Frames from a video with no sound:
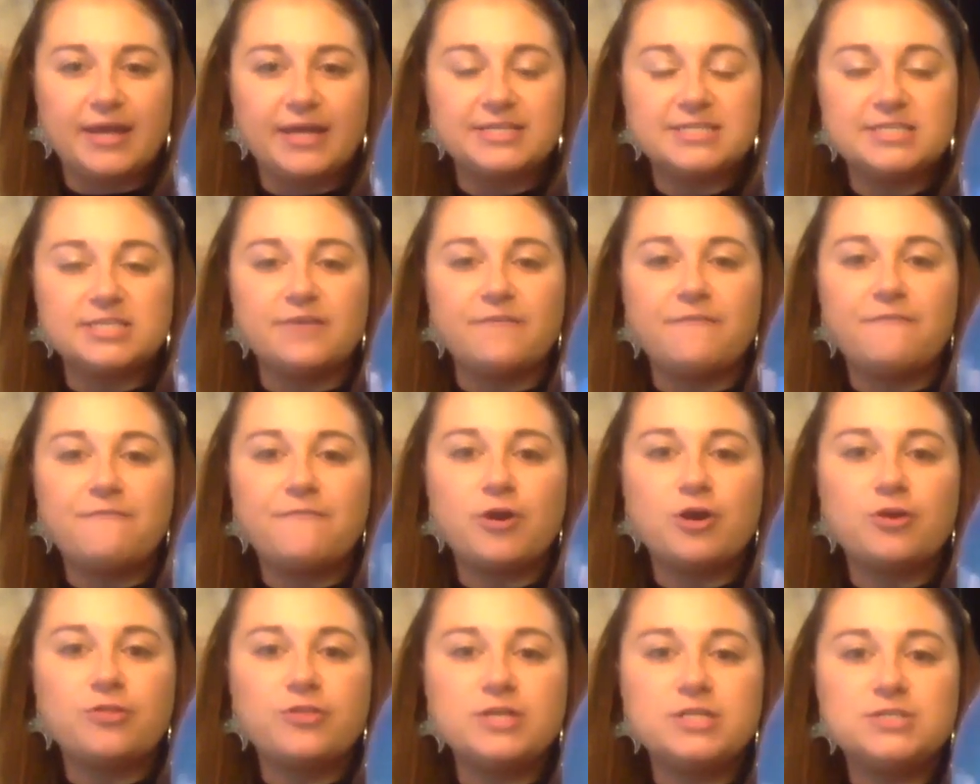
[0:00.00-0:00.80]
it's the
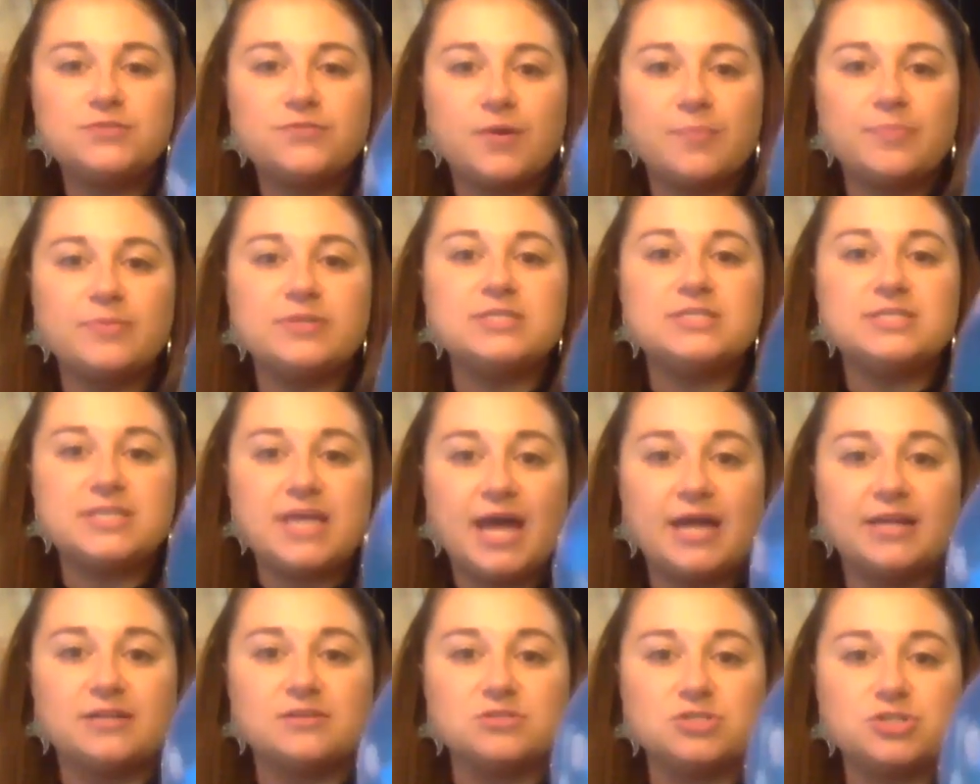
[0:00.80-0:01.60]
furthest from the
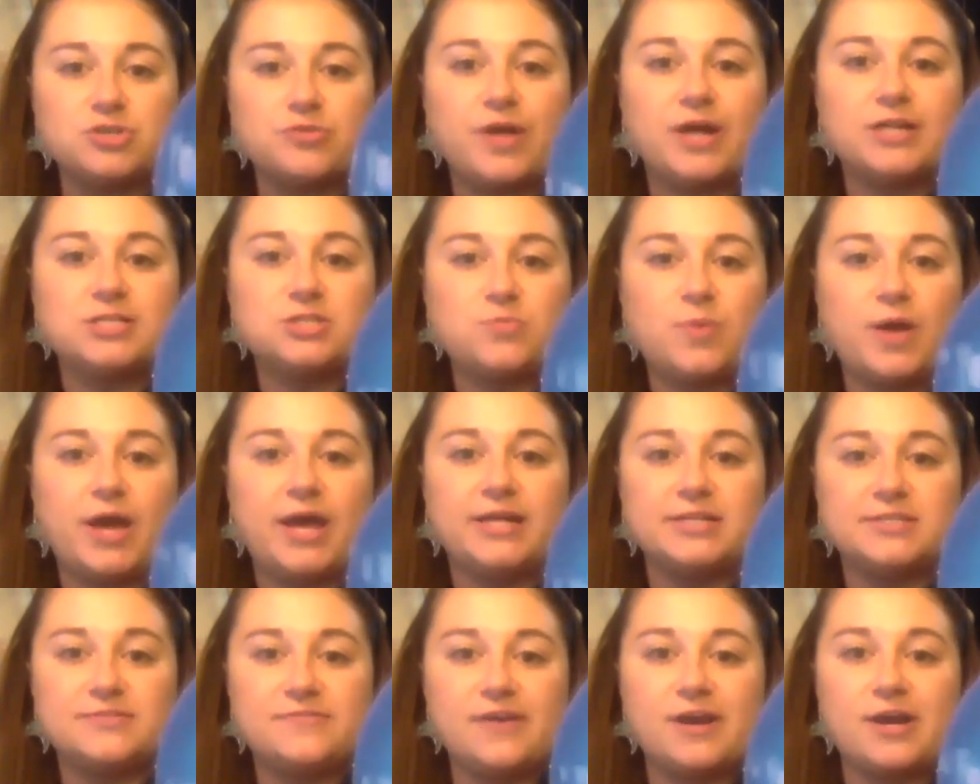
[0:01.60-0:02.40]
sun, so that's why
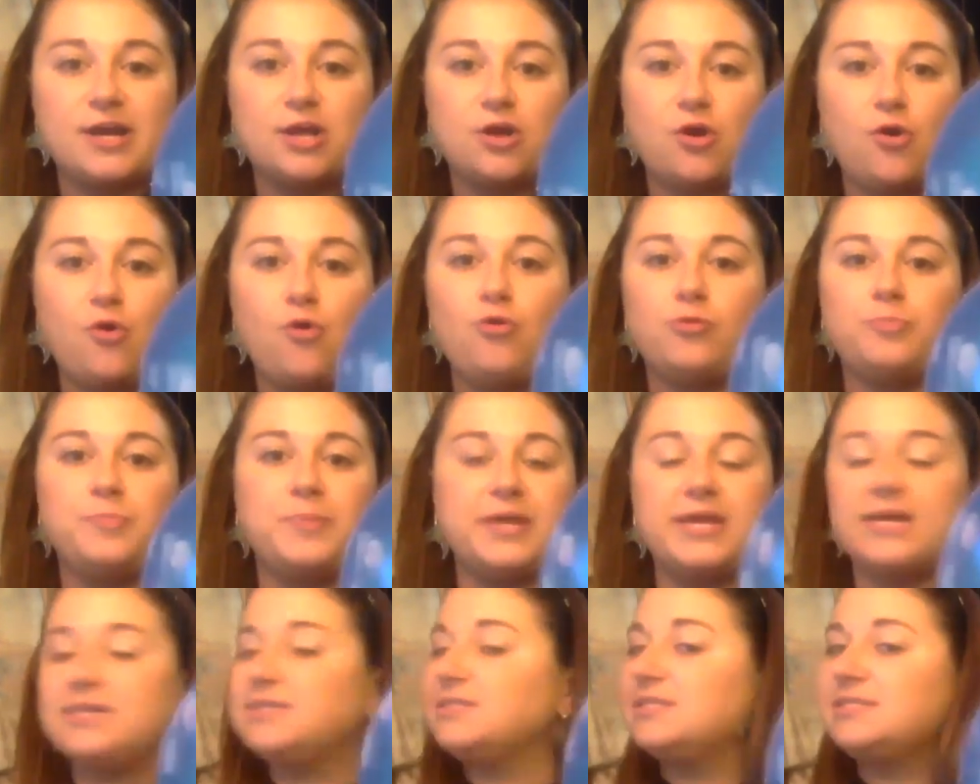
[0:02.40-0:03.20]
it's very cold,
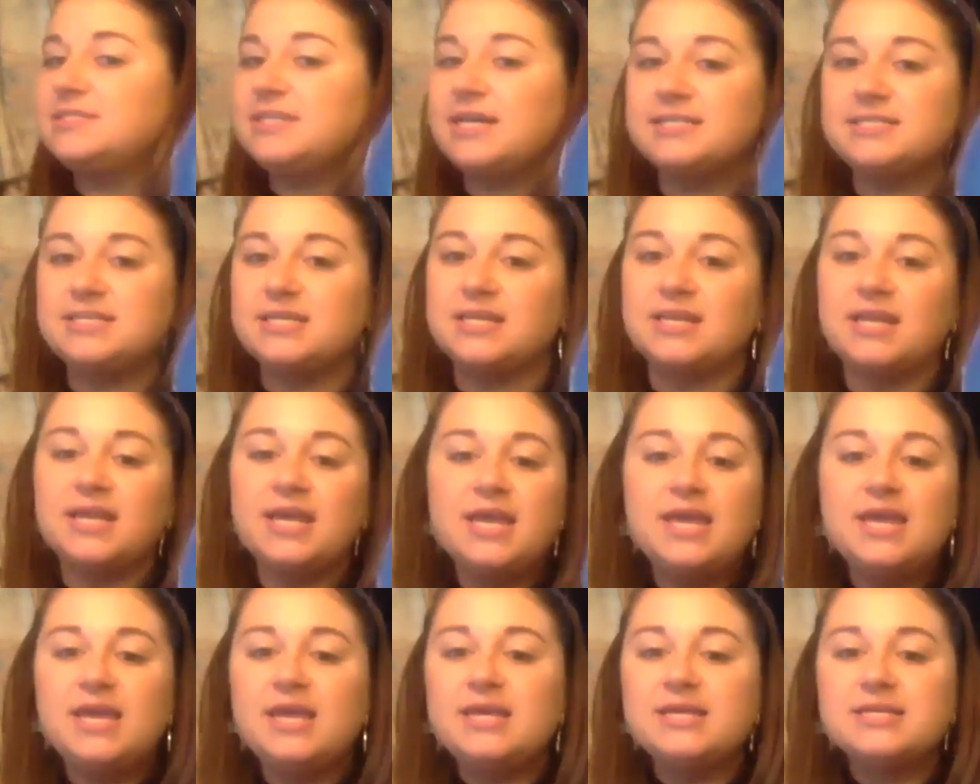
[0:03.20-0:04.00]
because it doesn't
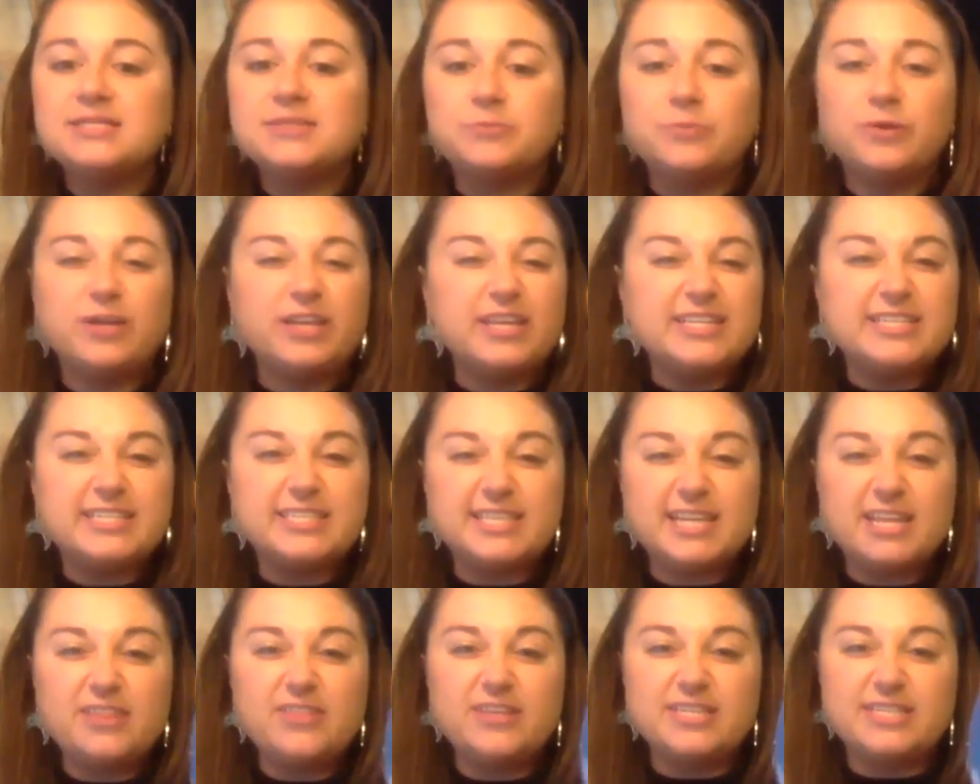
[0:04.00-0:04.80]
really
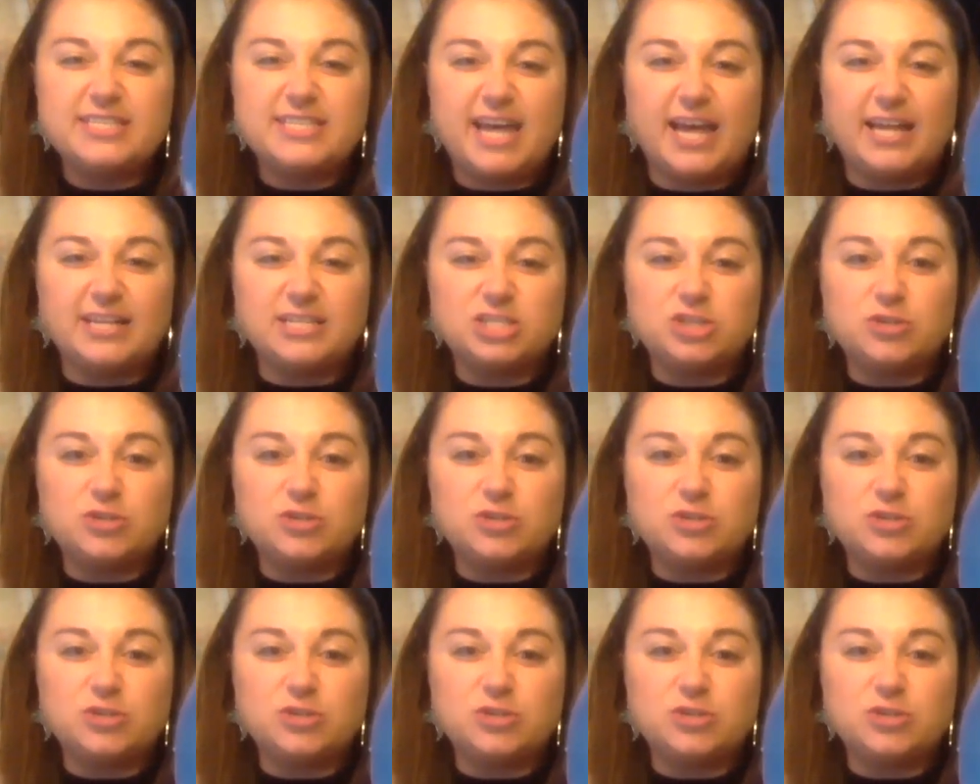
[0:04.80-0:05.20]
see the sun.